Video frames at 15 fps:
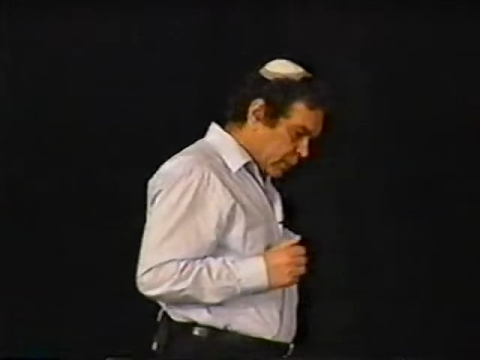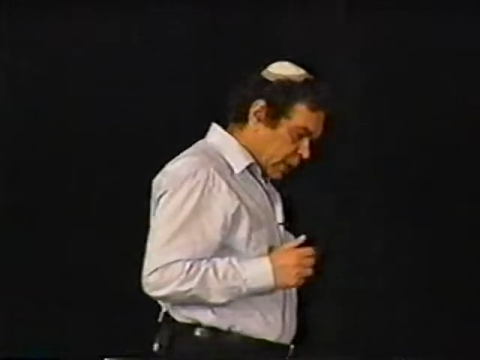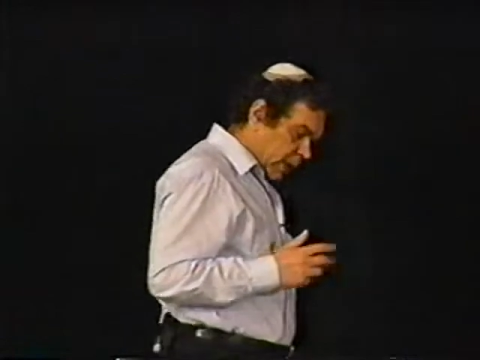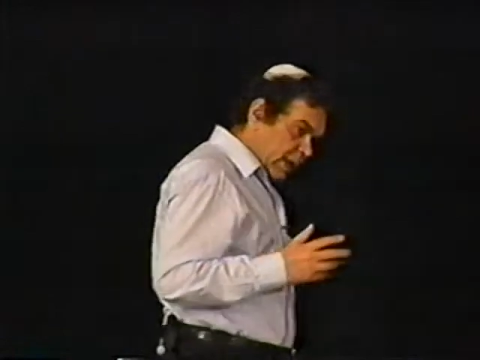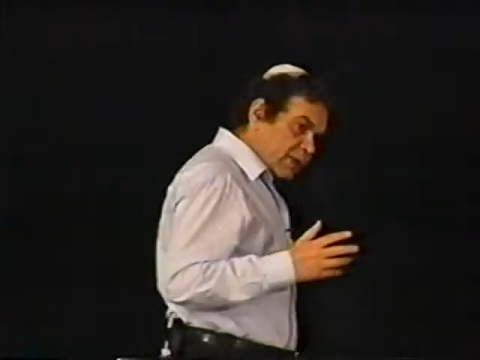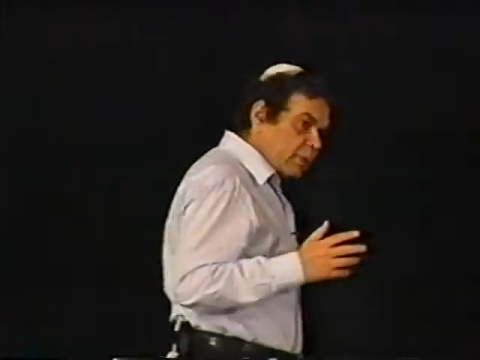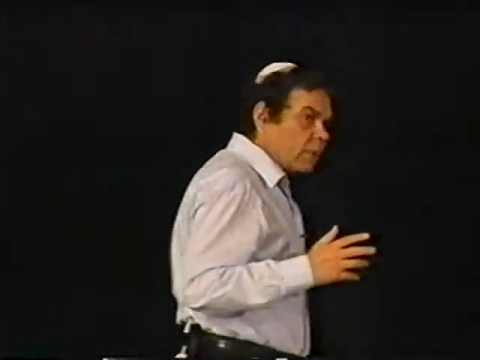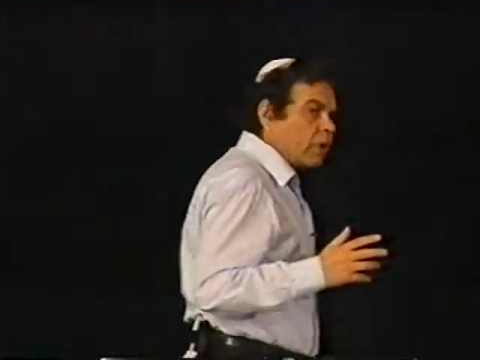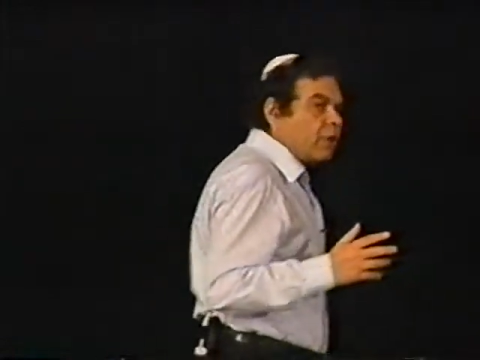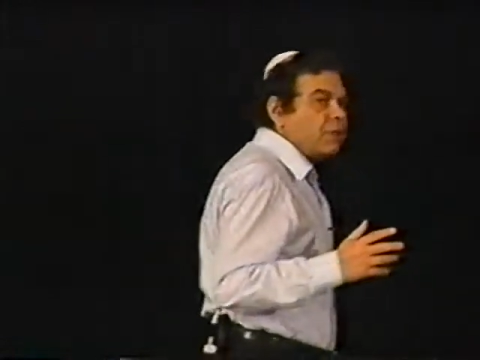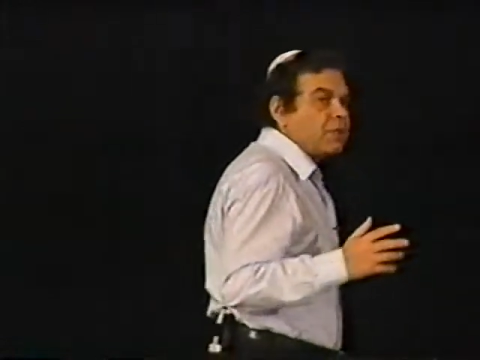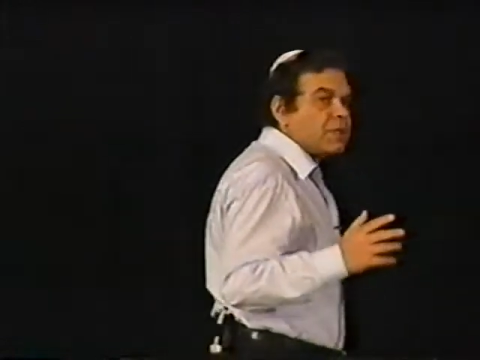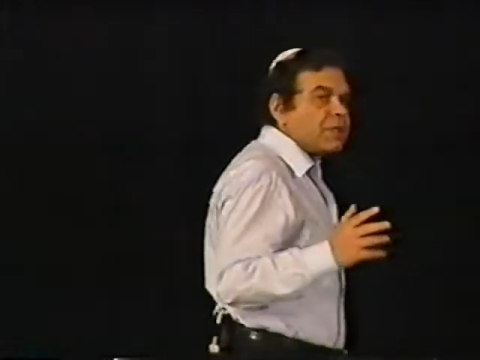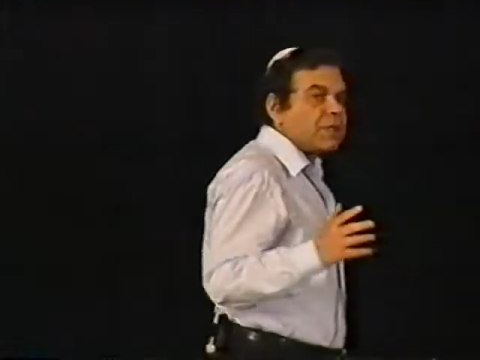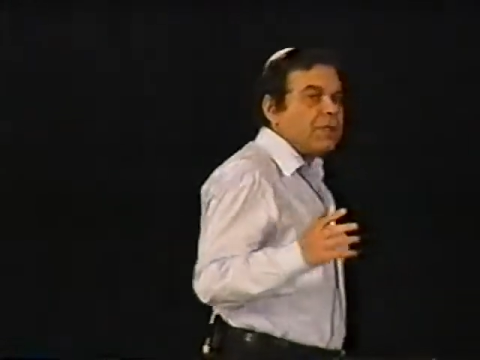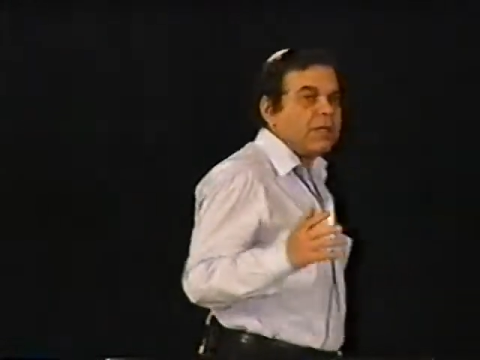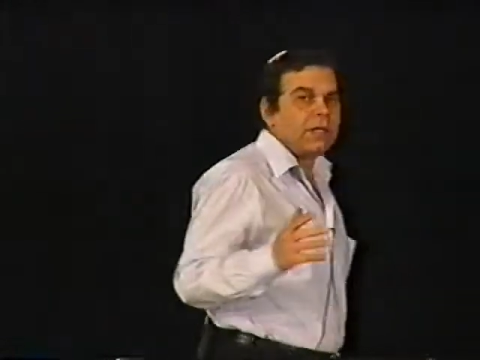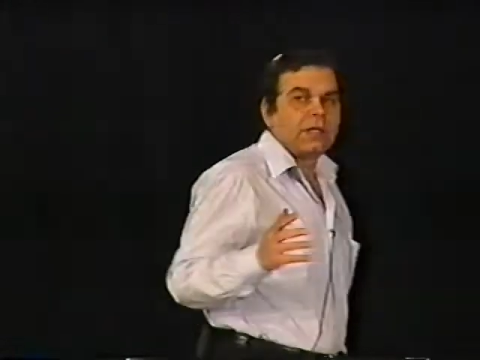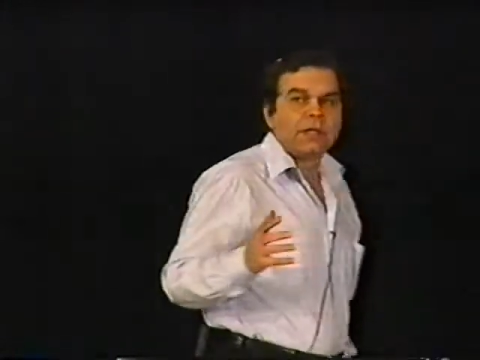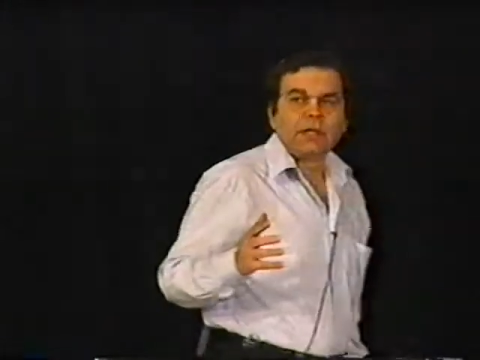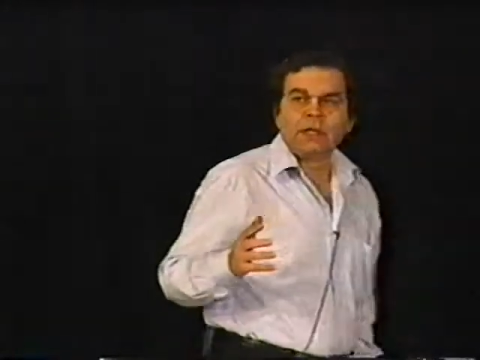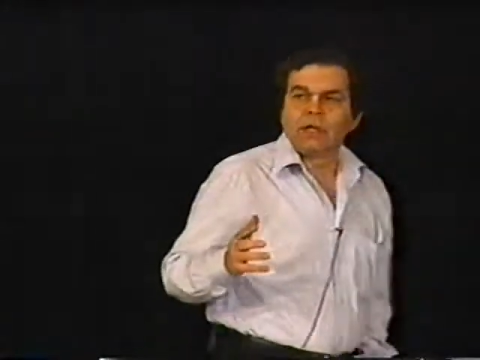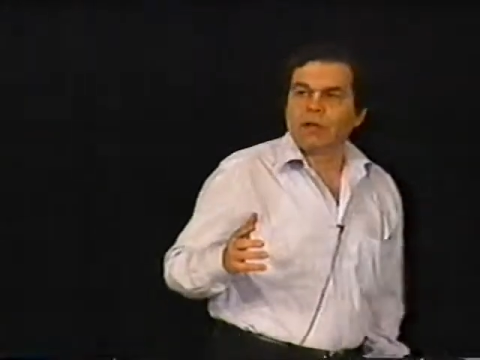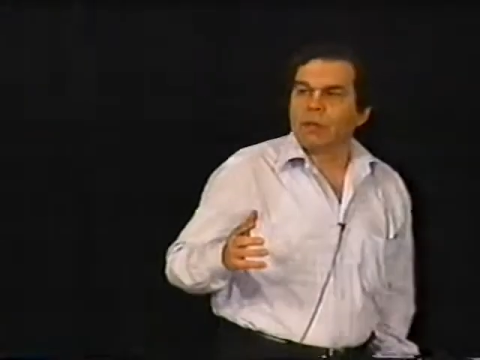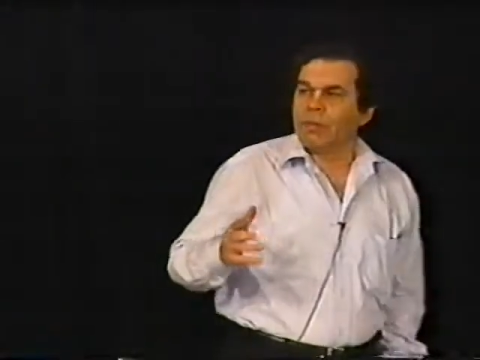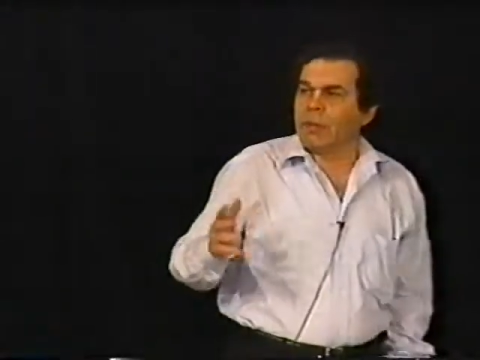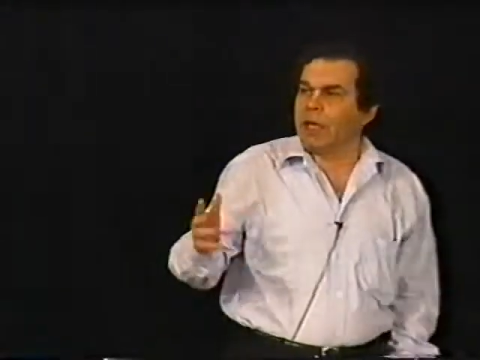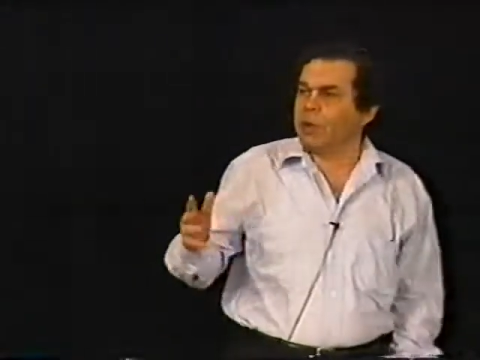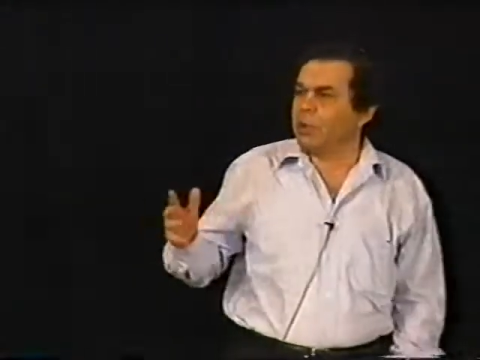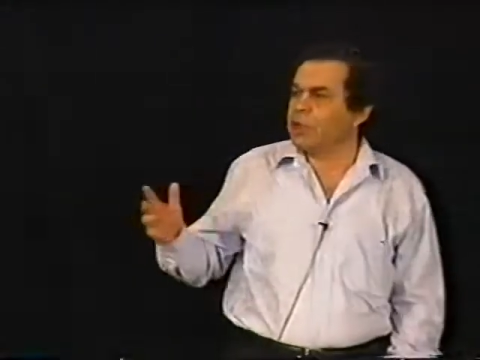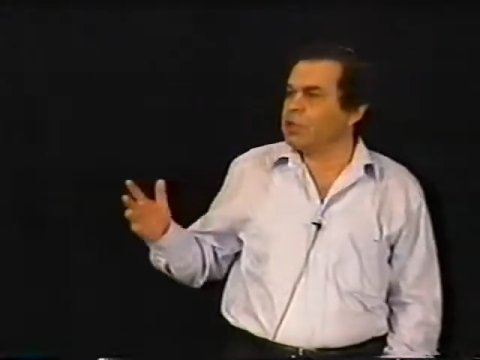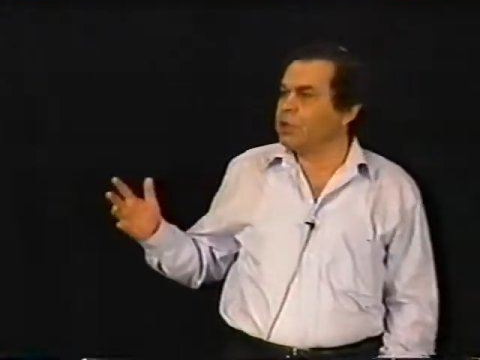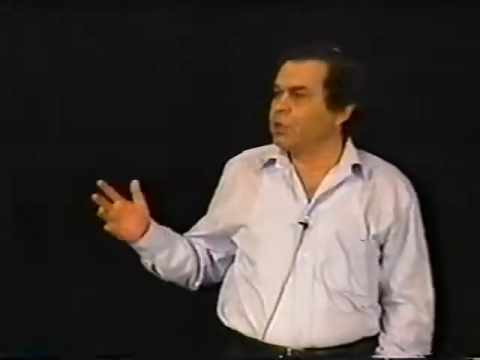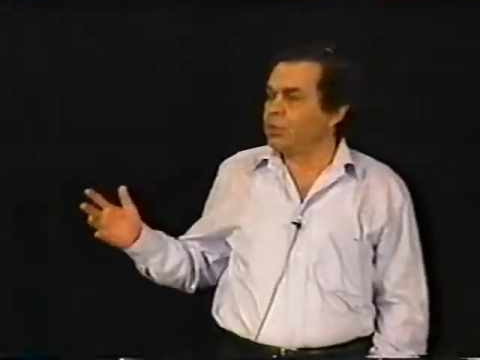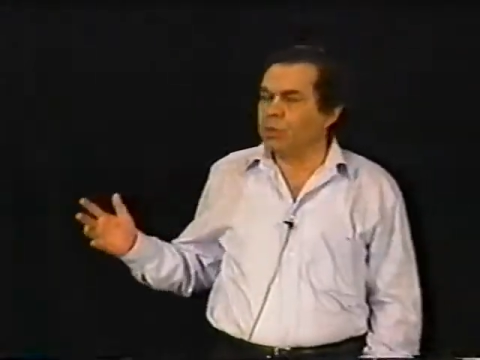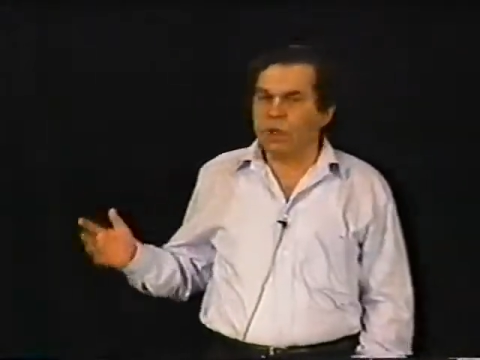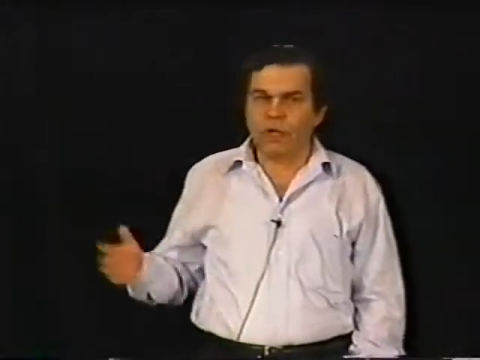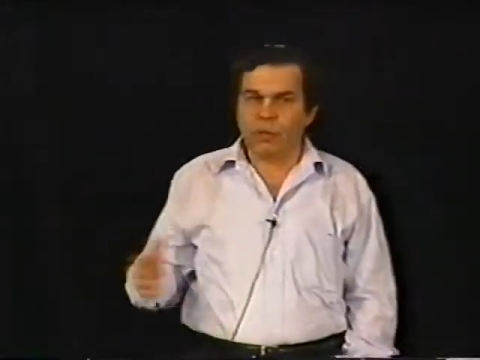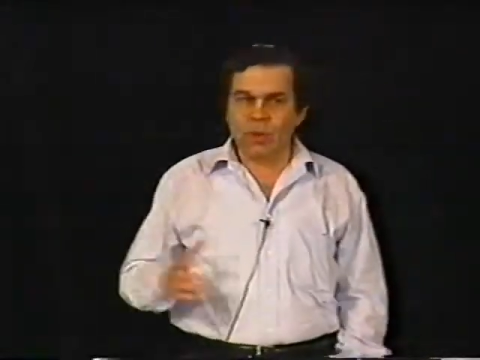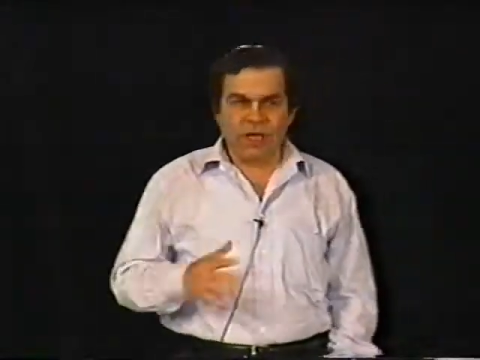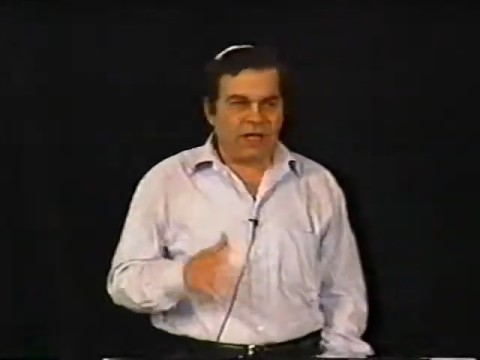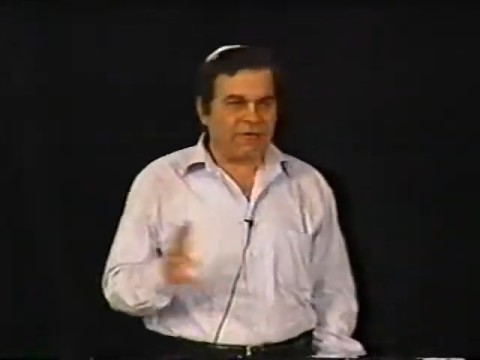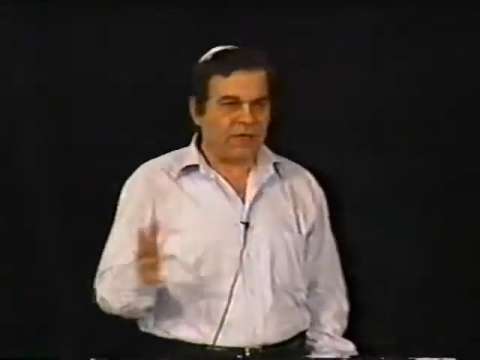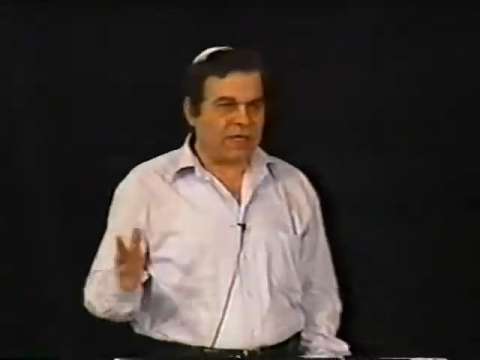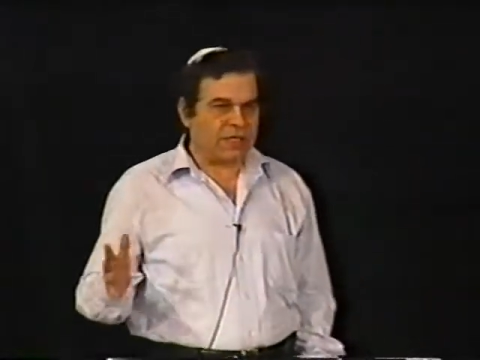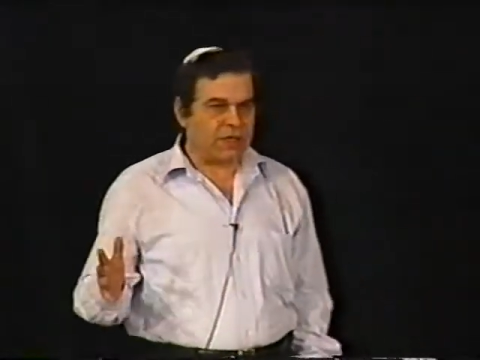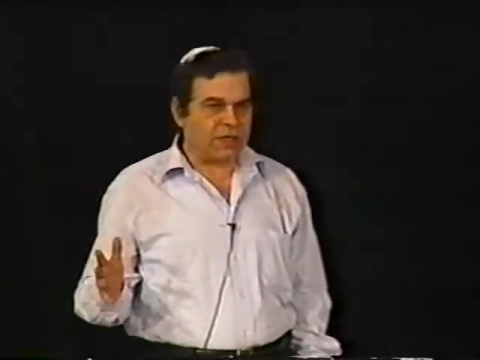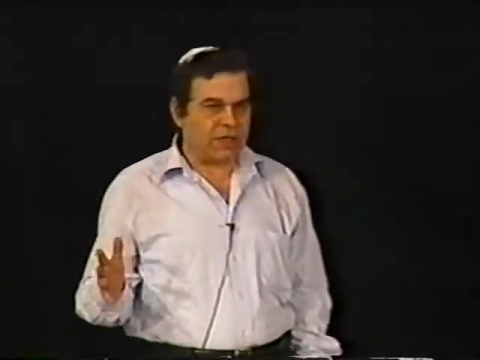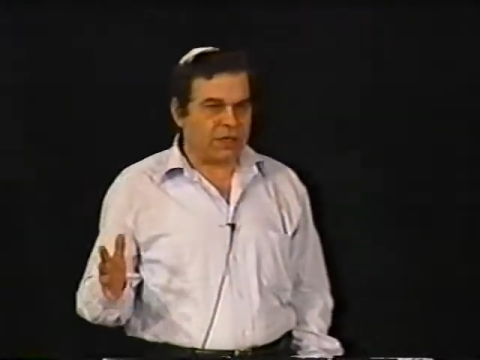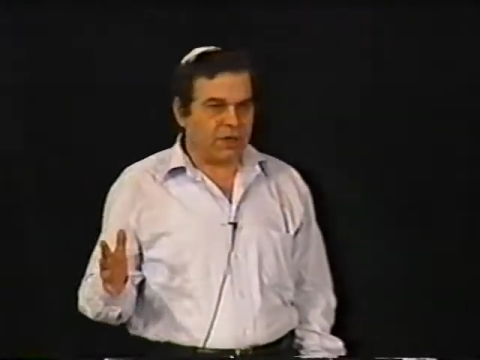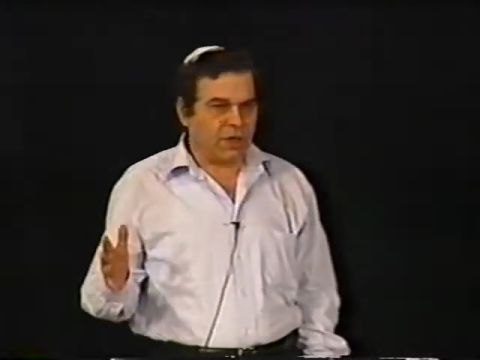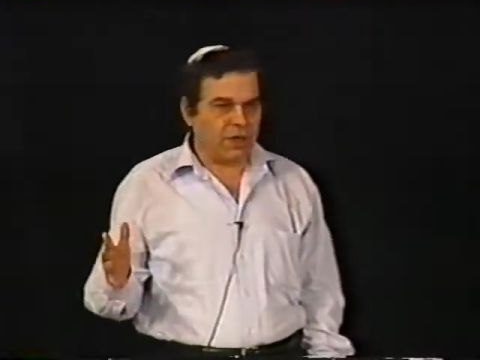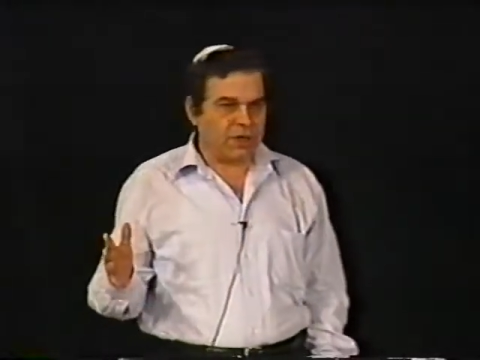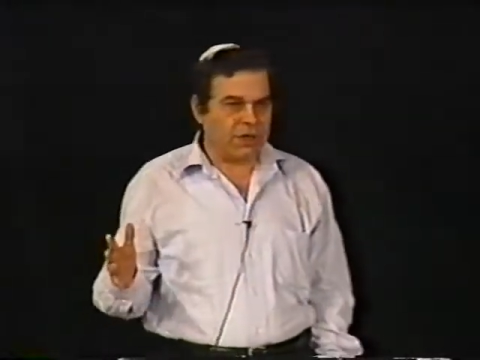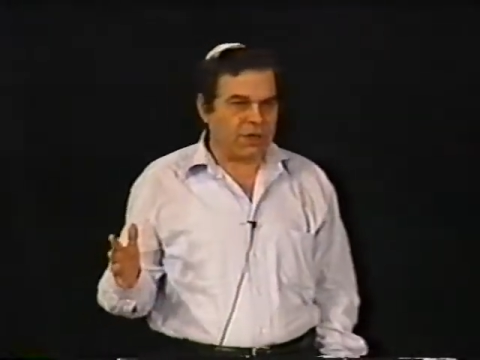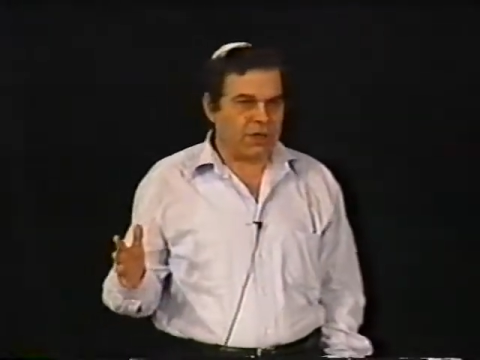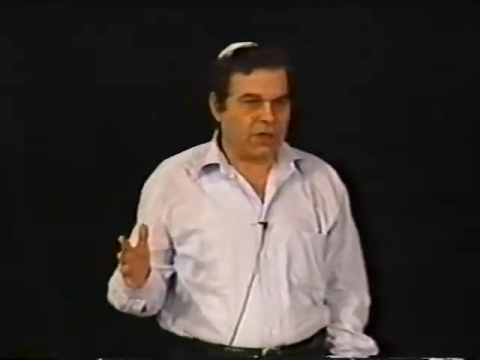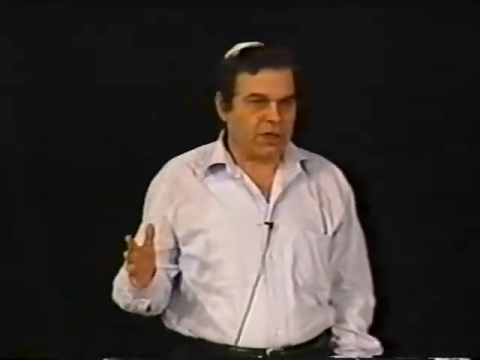As you're going to see, my question today, whenever I see technology,